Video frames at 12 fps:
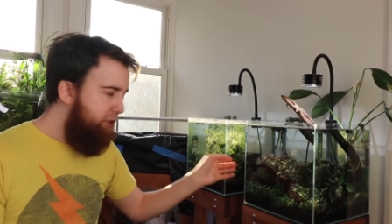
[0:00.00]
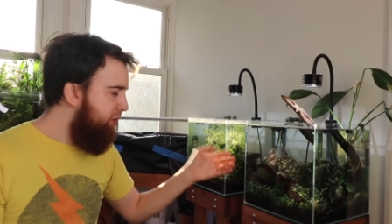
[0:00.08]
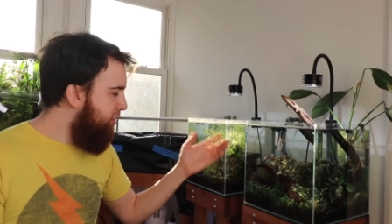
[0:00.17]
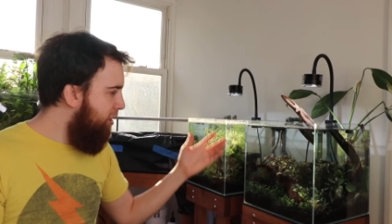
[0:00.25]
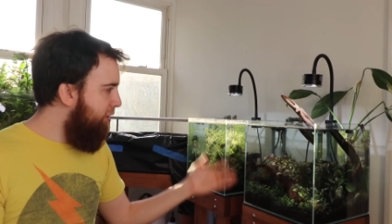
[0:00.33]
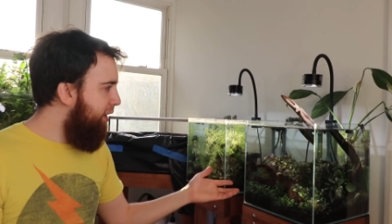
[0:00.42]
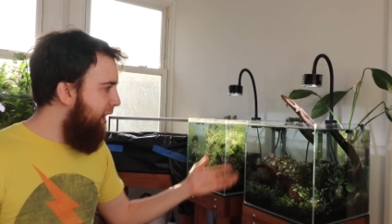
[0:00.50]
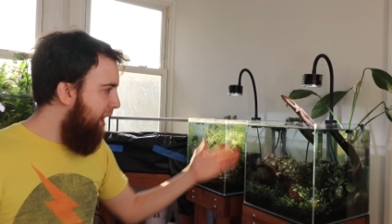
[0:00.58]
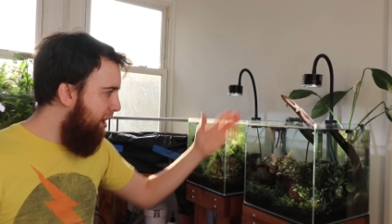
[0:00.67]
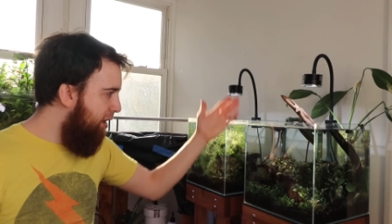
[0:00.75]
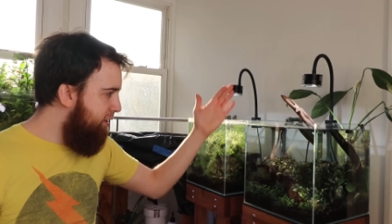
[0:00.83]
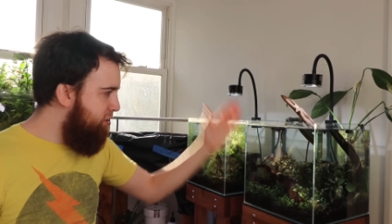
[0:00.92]
So you're looking at
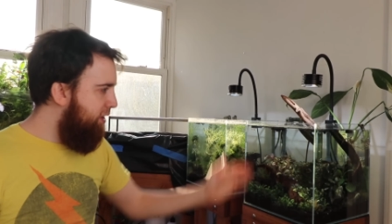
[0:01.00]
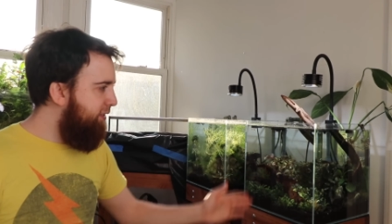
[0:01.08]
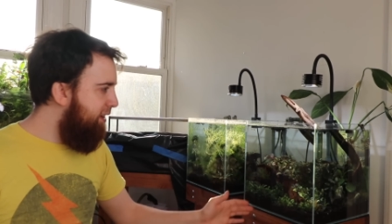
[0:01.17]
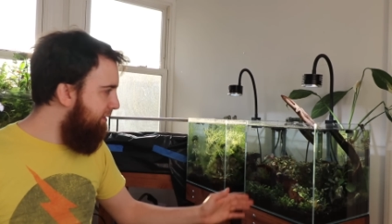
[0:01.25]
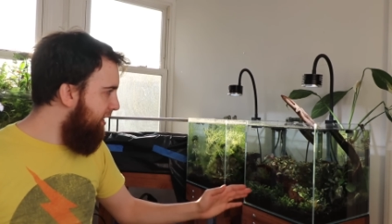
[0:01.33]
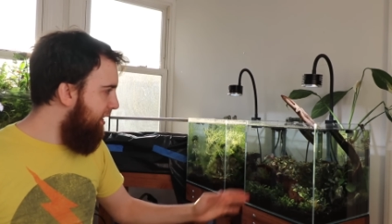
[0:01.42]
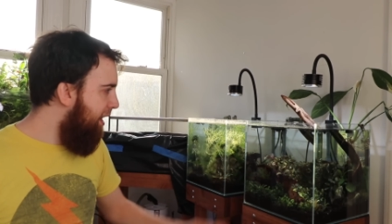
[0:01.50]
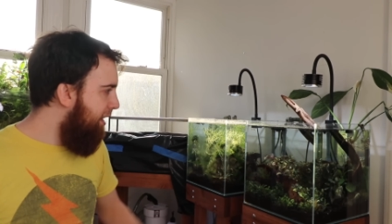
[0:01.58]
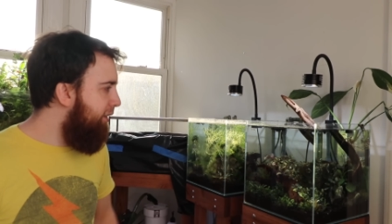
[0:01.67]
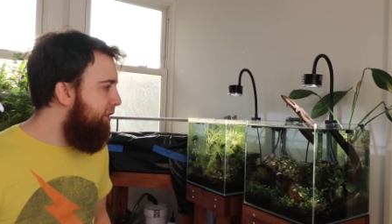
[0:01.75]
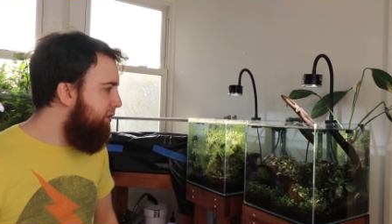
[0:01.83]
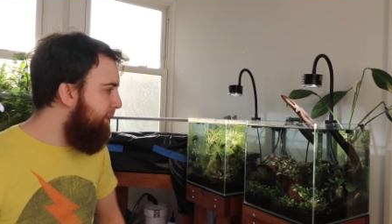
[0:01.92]

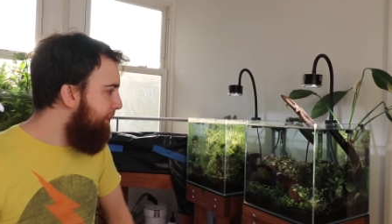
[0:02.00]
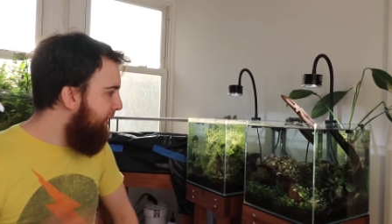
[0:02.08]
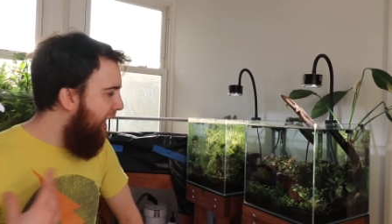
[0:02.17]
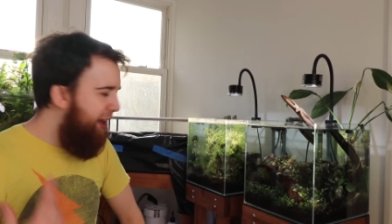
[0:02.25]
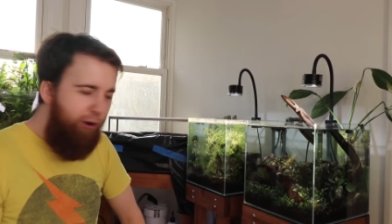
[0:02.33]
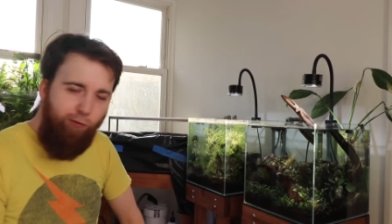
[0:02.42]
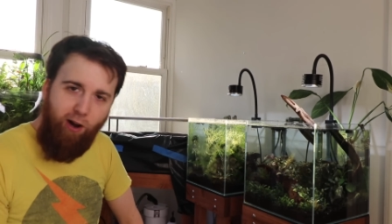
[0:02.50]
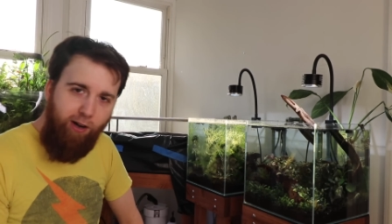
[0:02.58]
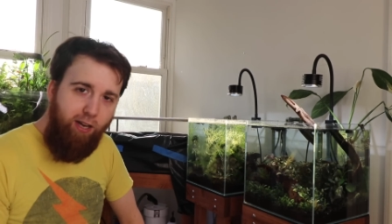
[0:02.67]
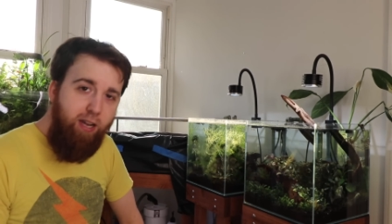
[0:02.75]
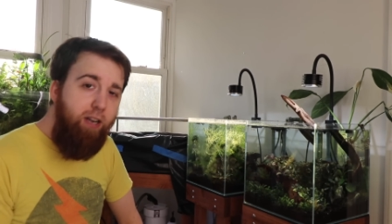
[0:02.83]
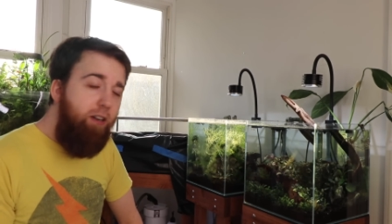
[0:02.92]
$170. I don't run
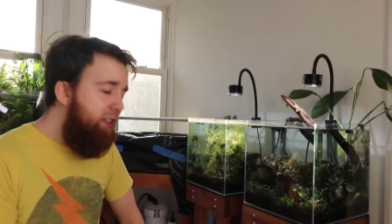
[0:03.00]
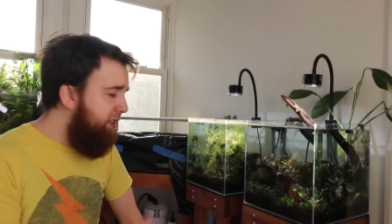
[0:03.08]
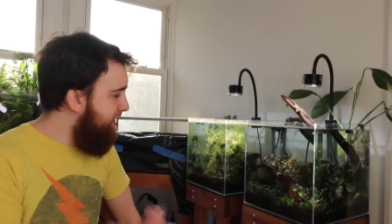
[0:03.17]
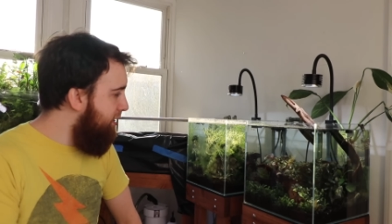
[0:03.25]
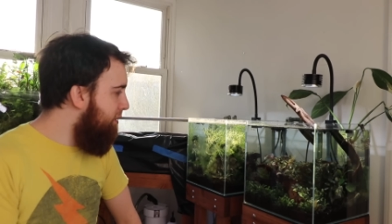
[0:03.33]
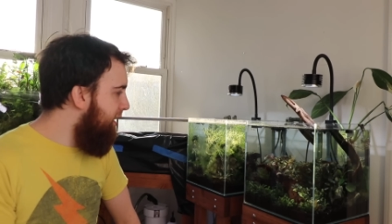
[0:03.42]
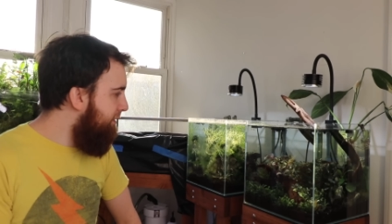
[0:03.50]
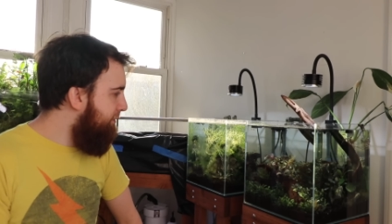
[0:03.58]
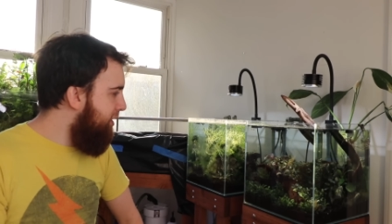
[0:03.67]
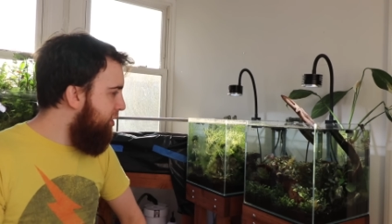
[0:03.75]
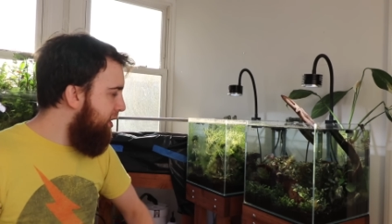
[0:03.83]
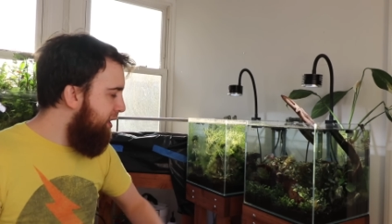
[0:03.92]
a heater because I don't have
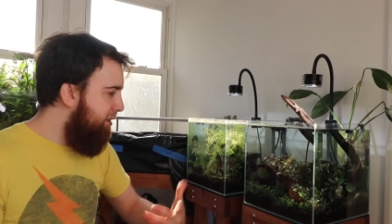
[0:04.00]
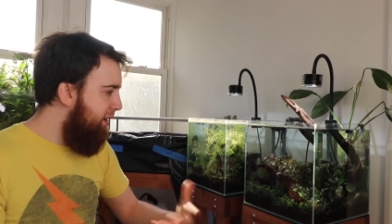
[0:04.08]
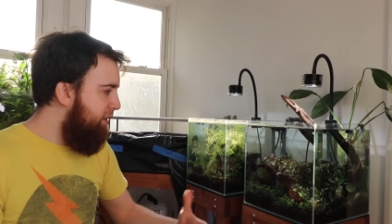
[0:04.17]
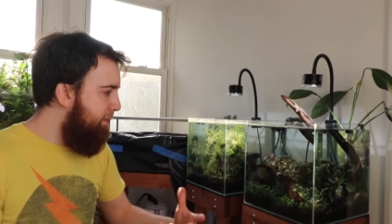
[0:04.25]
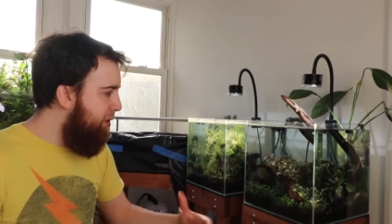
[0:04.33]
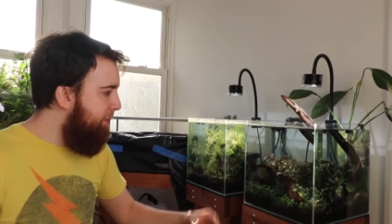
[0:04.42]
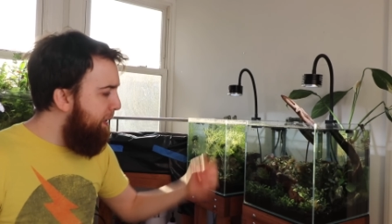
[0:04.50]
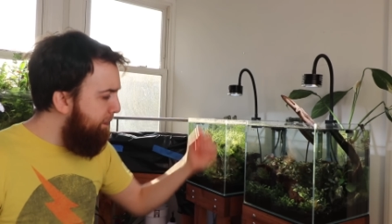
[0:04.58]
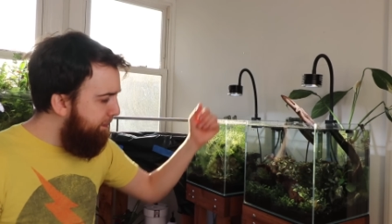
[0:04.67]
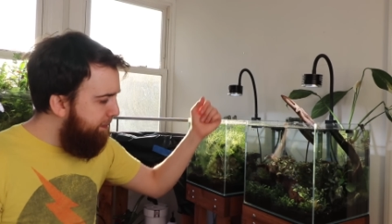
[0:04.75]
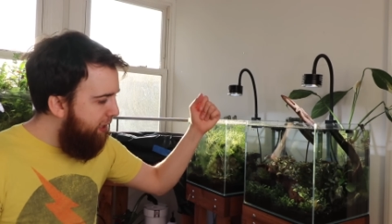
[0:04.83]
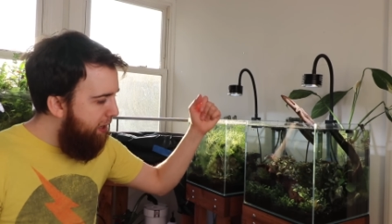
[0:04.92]
fish in here at the moment.
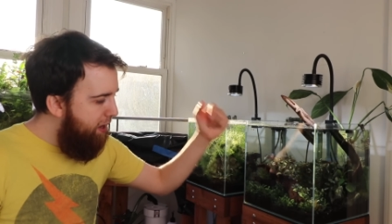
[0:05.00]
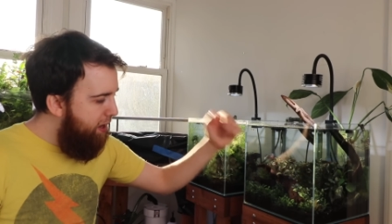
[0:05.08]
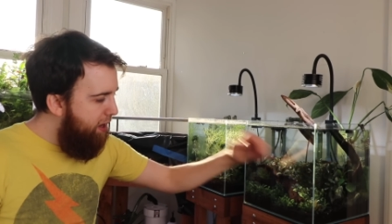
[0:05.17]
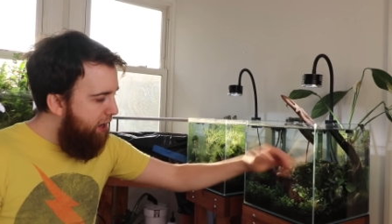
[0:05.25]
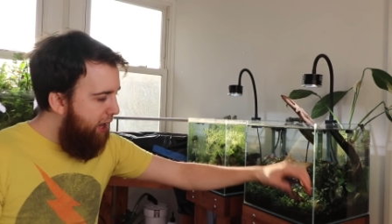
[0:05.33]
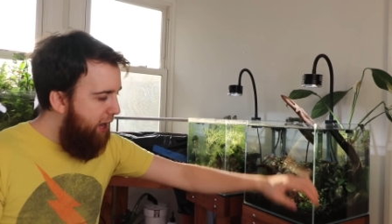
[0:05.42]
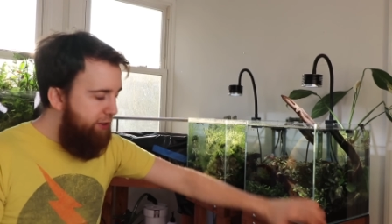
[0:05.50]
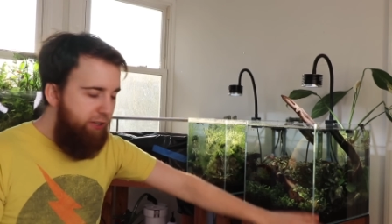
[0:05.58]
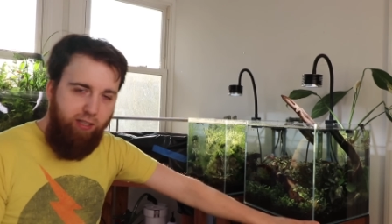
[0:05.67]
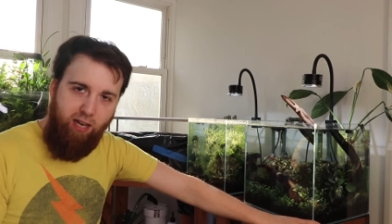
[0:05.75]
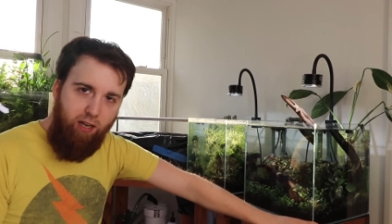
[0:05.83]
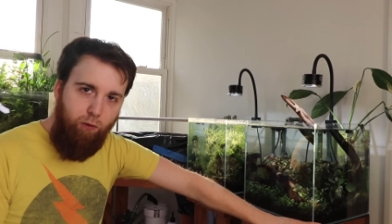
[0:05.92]
The
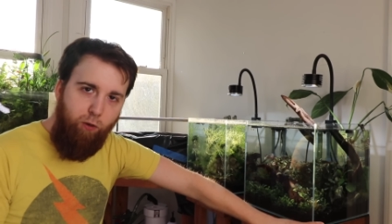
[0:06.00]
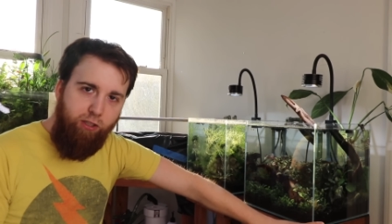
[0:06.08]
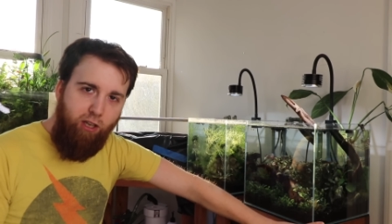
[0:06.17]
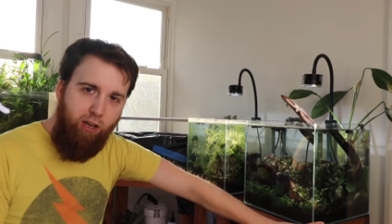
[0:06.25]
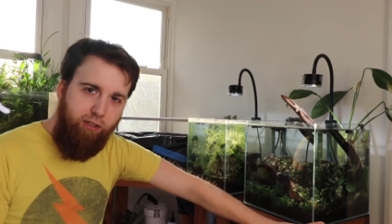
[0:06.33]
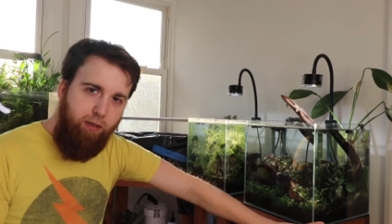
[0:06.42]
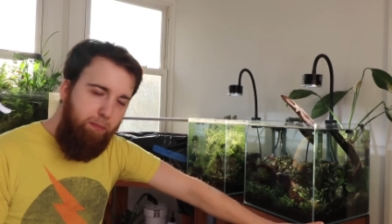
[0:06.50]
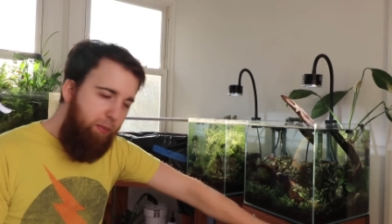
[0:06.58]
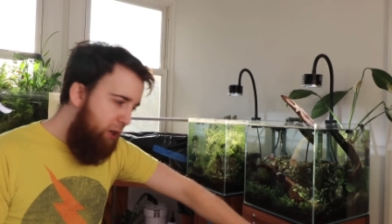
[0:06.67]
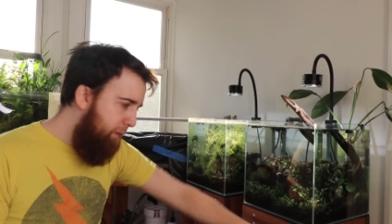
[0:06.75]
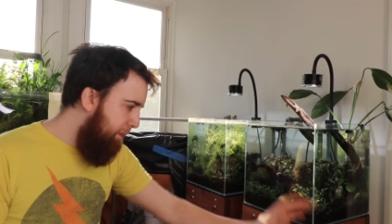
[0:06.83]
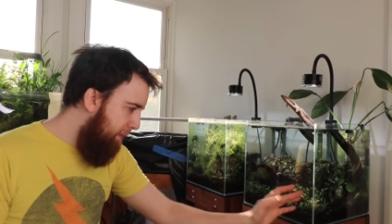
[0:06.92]
stand was custom
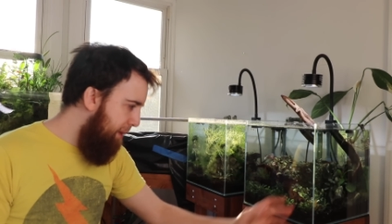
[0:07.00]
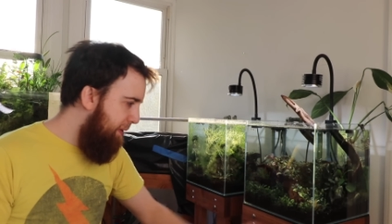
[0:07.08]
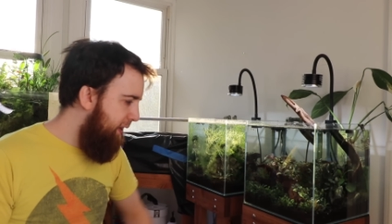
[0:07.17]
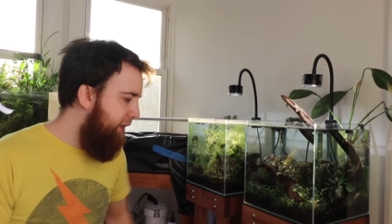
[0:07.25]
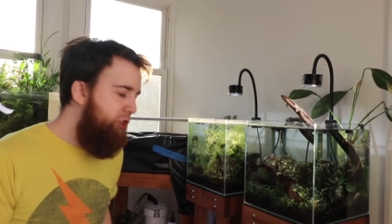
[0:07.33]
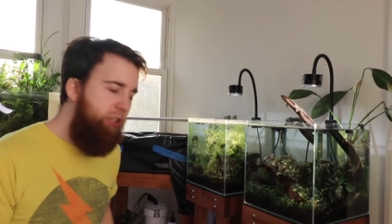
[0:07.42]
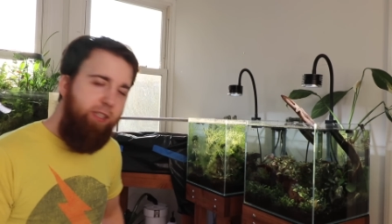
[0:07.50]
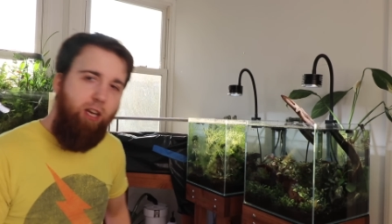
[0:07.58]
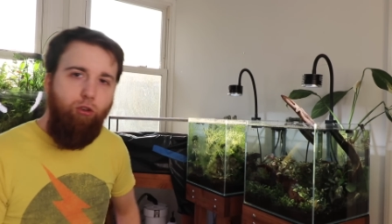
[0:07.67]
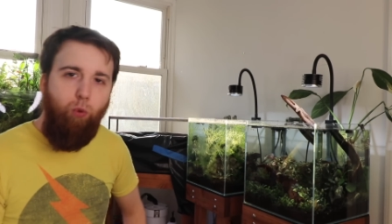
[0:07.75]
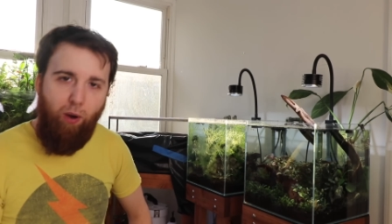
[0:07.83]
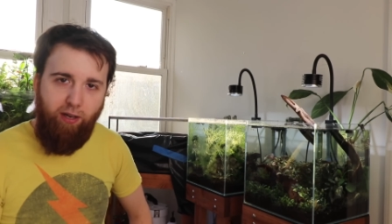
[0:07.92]
built, maybe let's just say
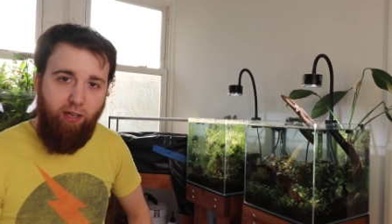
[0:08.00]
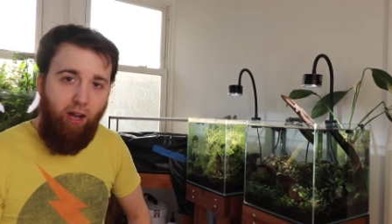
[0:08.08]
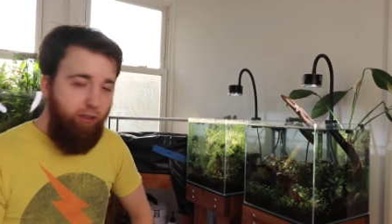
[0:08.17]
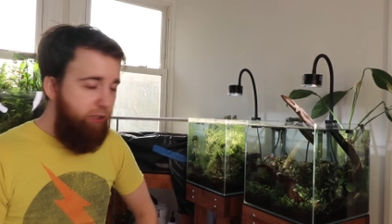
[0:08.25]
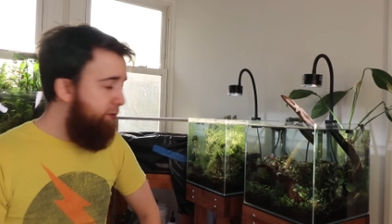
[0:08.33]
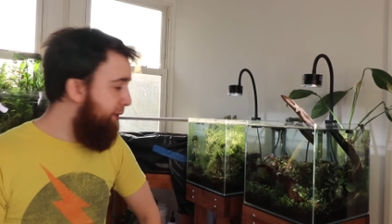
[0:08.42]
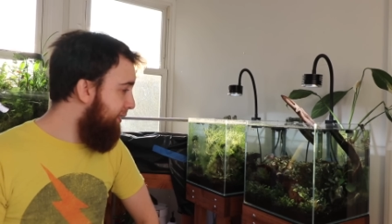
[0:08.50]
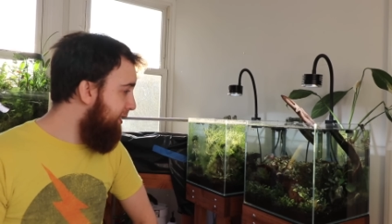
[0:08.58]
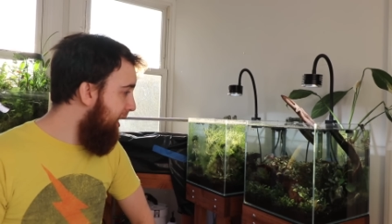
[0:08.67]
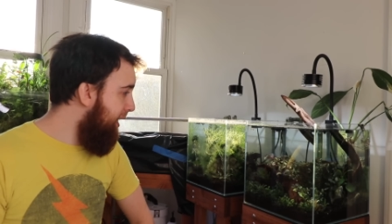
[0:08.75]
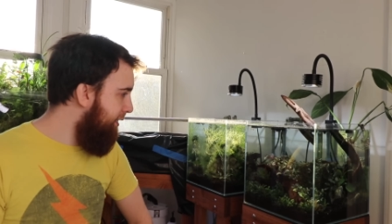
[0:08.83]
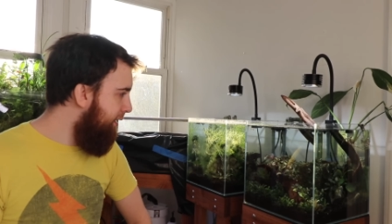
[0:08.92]
$20 for the
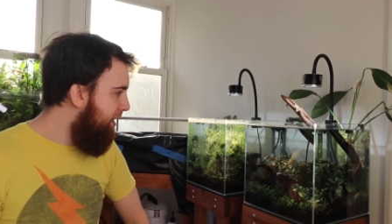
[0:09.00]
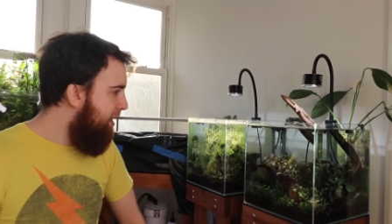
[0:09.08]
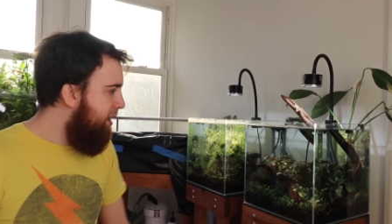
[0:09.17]
stand.